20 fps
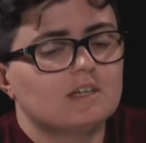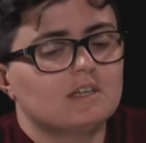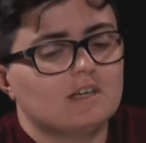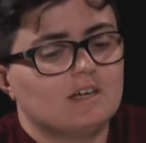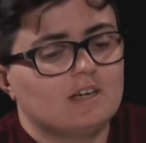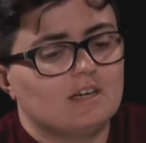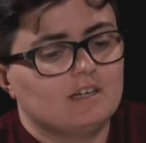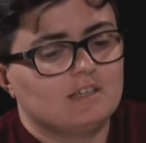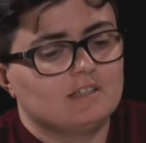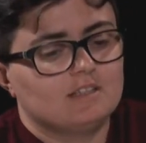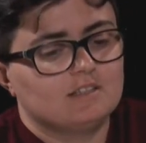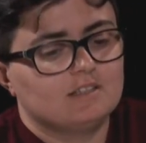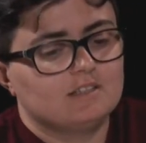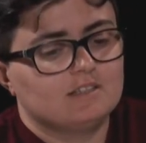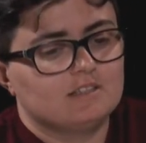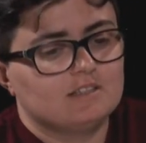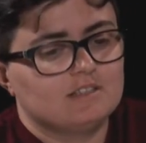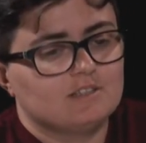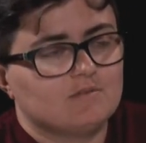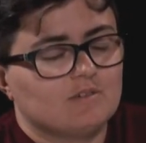And
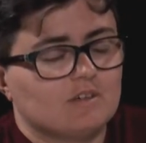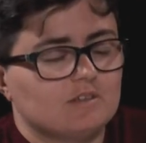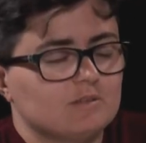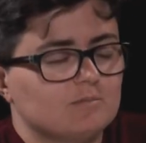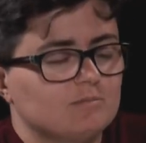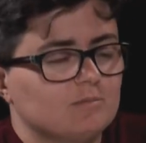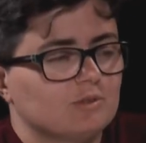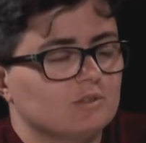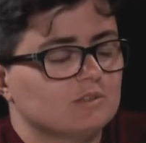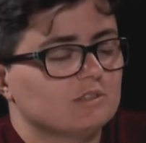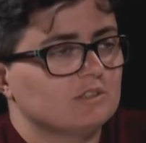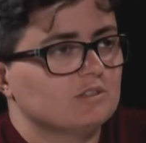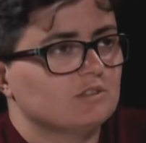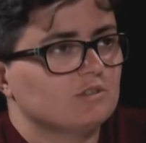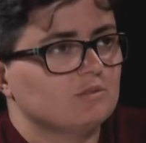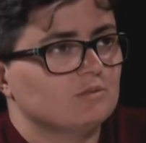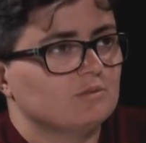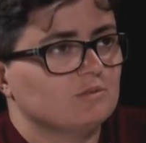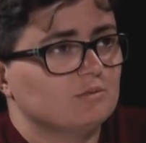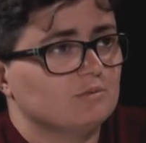it is very important
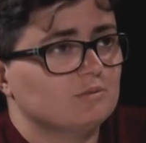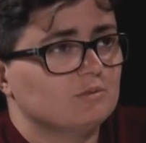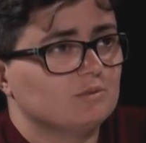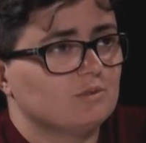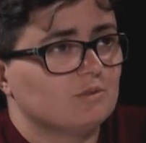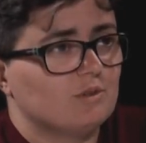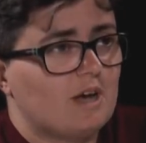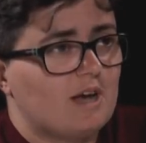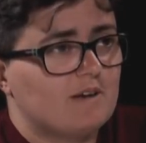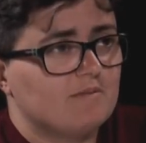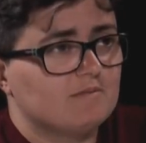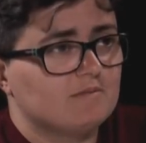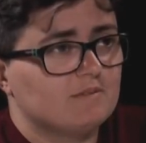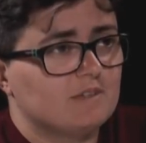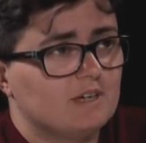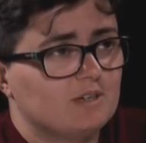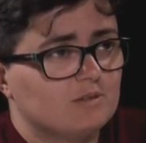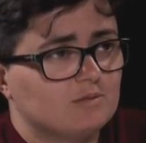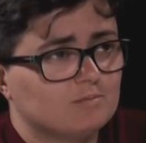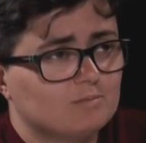to have
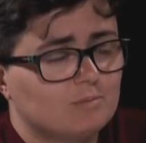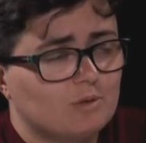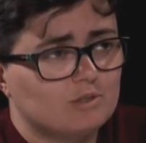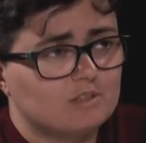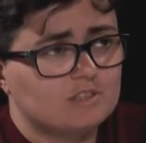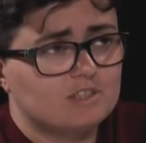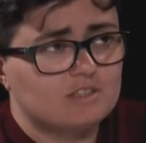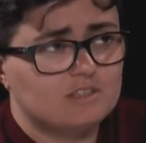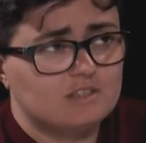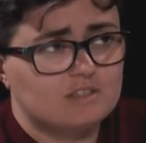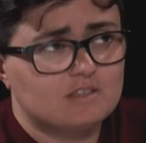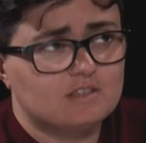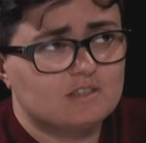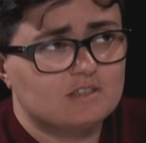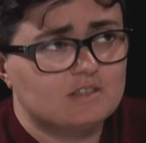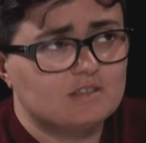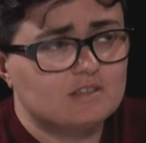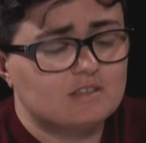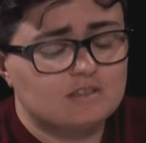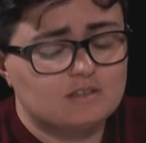now policies
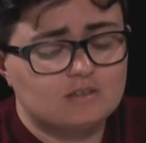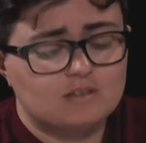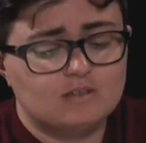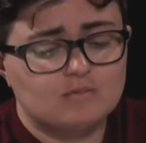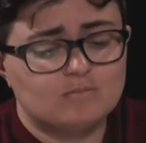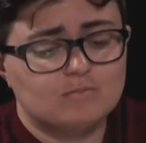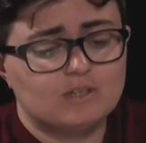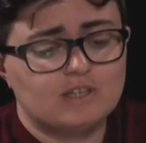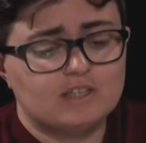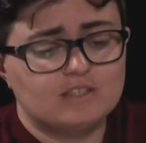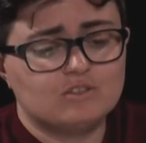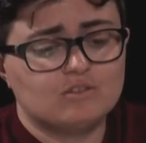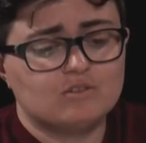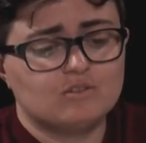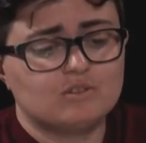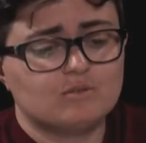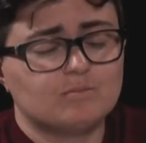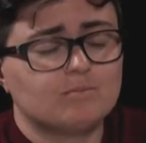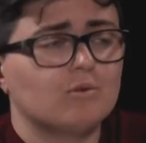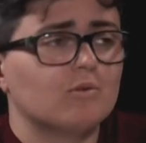in place to
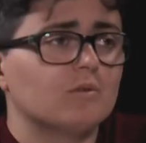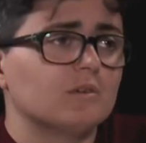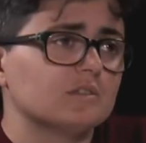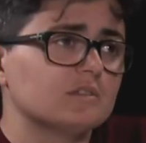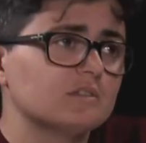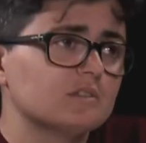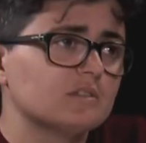support